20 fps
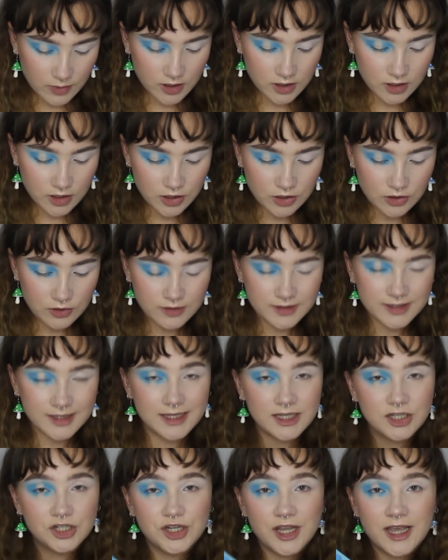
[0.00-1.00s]
going to use
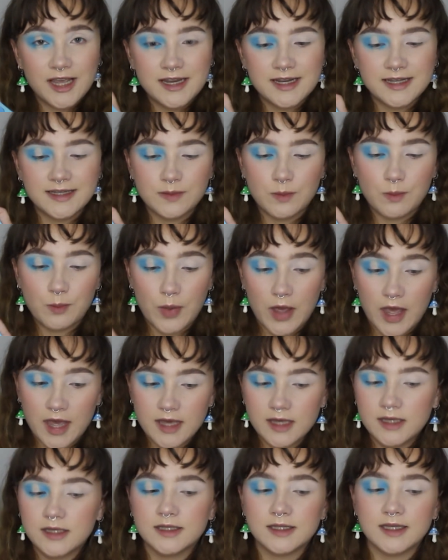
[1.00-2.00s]
this shade as a
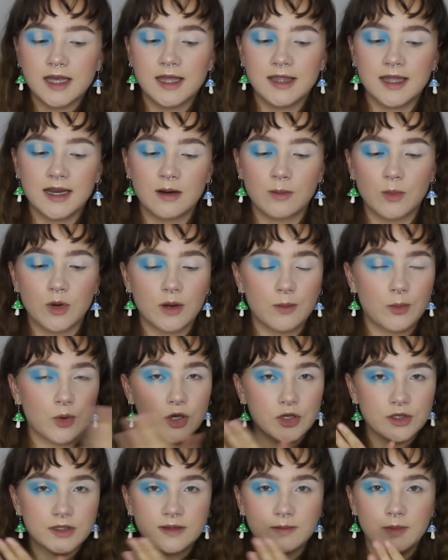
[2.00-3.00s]
base, and then I'm going to
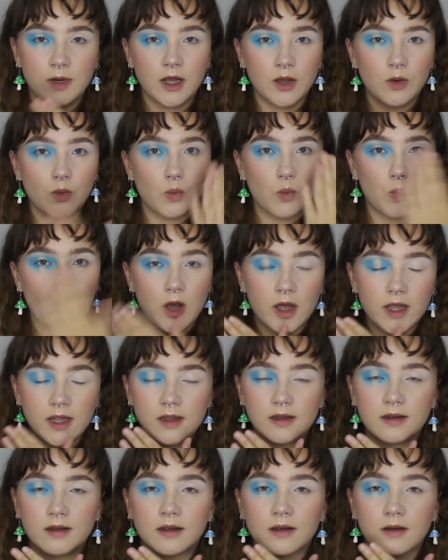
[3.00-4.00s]
put some like white,